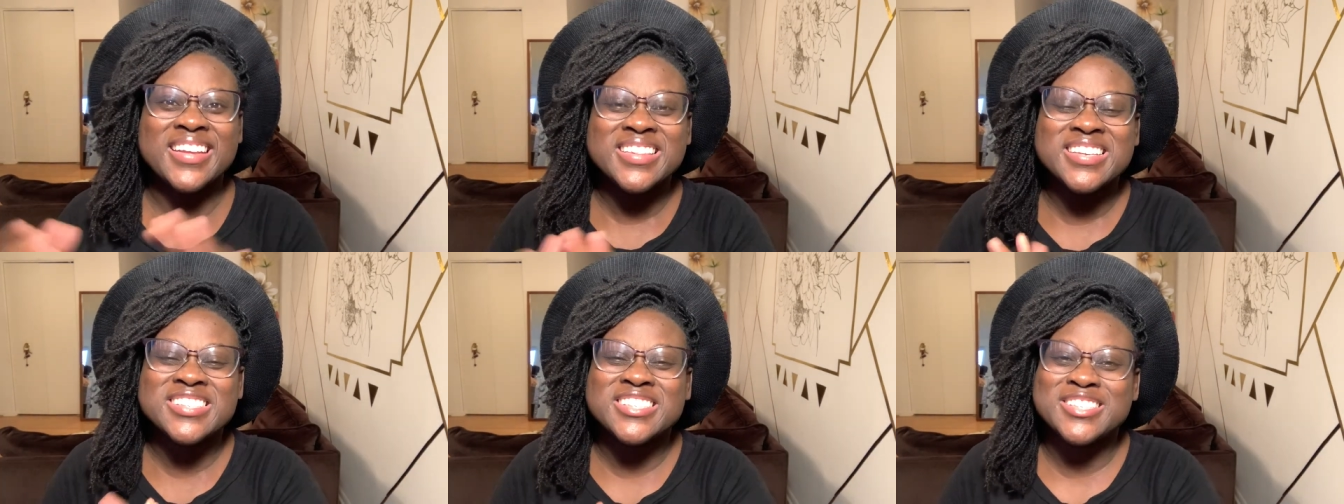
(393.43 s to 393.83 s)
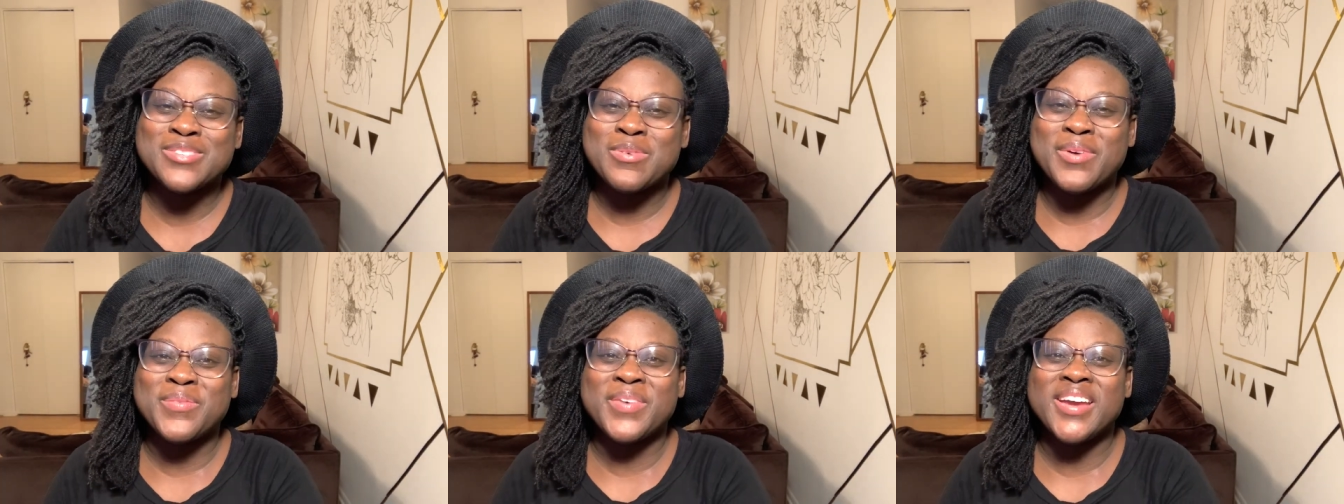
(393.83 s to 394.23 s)
And this is
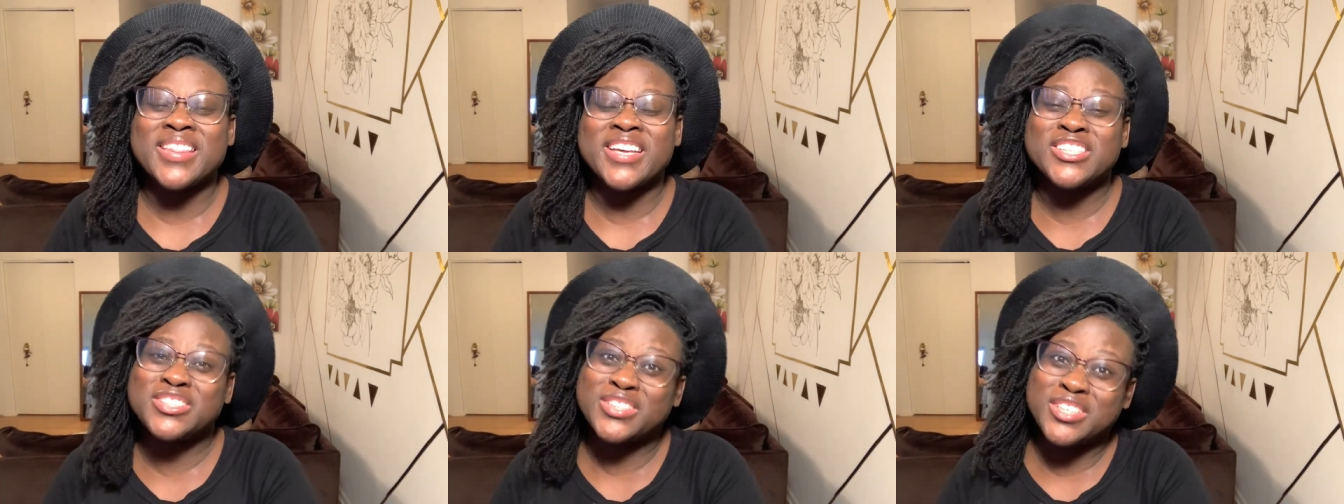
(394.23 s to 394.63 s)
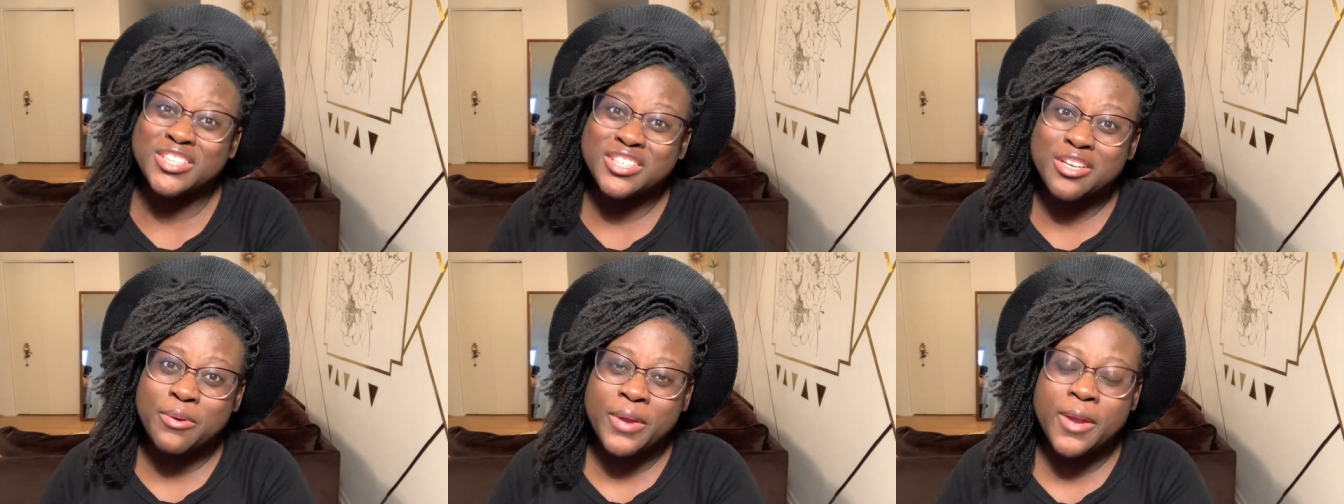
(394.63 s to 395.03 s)
one way that you can
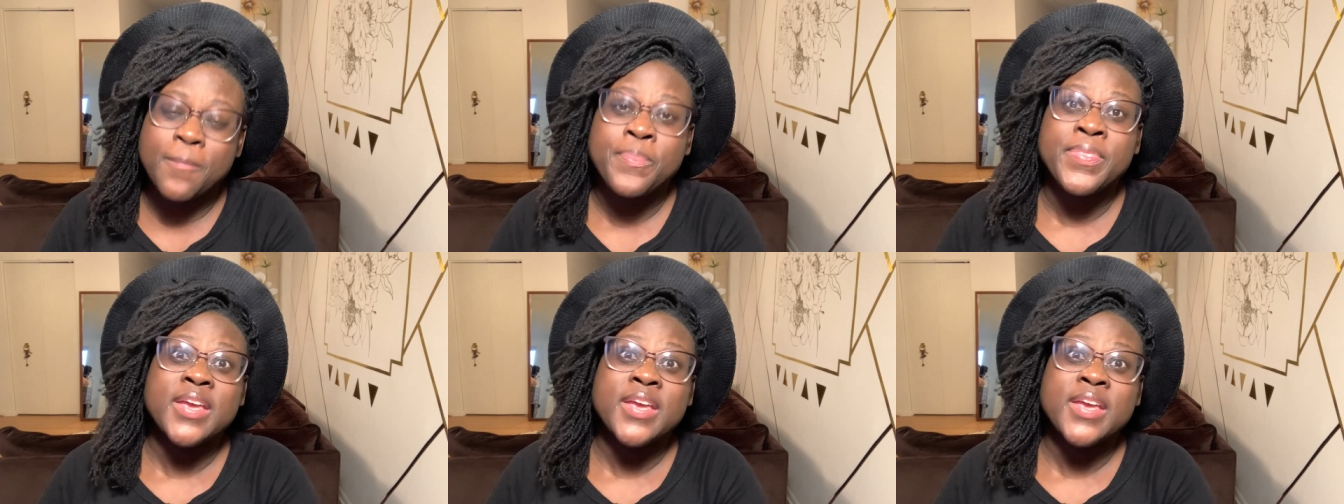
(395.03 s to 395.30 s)
do it